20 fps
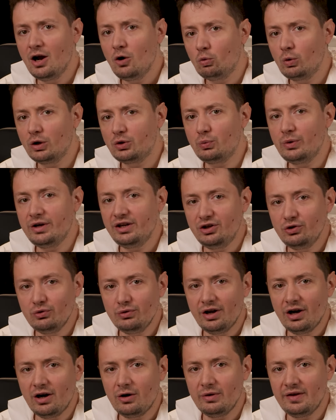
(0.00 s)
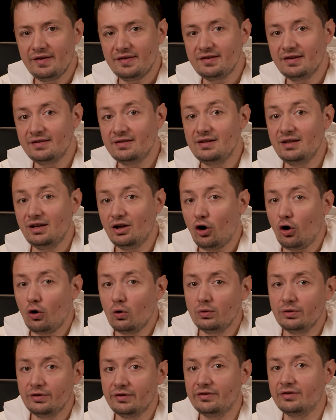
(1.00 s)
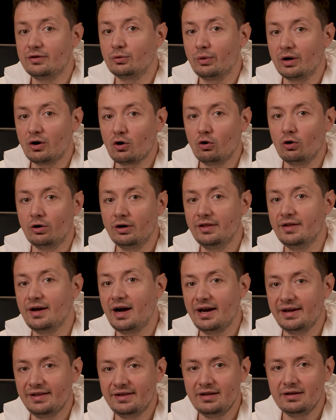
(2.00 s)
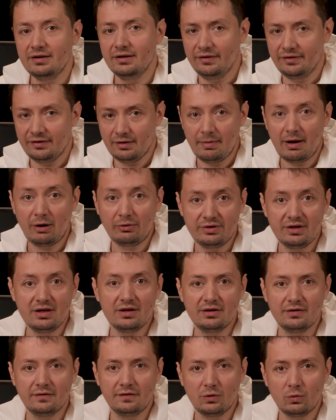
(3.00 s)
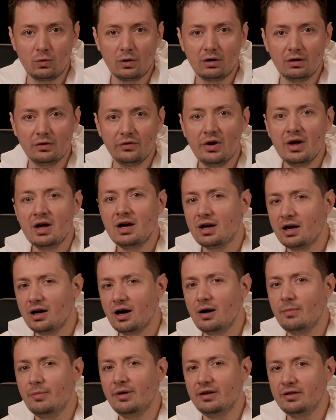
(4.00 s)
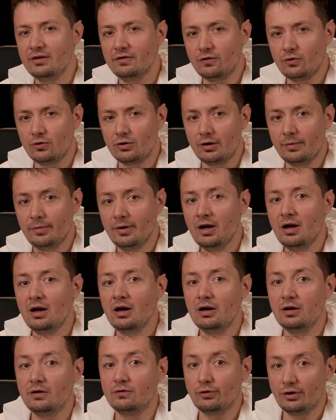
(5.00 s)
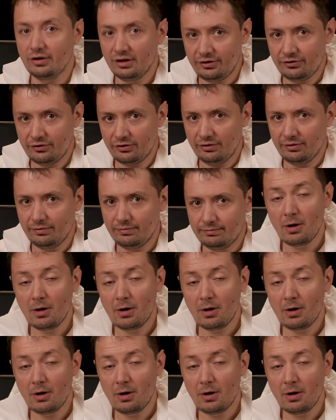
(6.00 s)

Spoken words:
what we do know is that the oldest recorded ideas about the end of the world come in the form of religion.